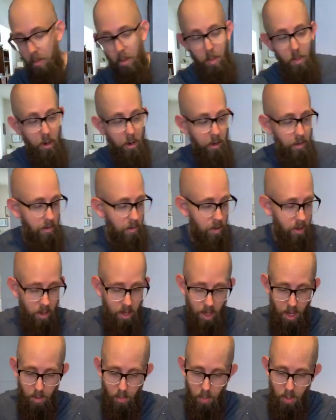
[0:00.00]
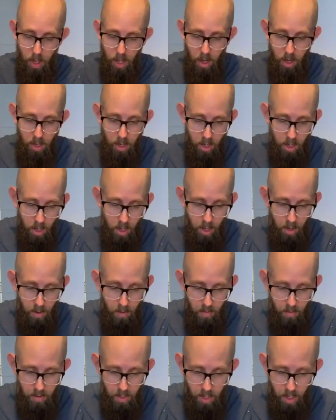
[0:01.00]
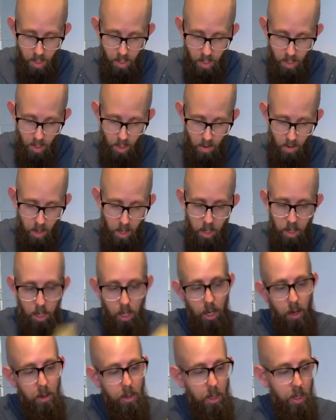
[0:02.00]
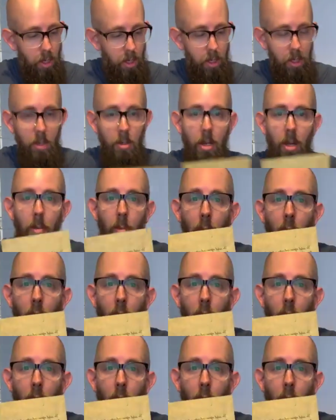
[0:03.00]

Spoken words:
might be part of the campaign. All right, and here's some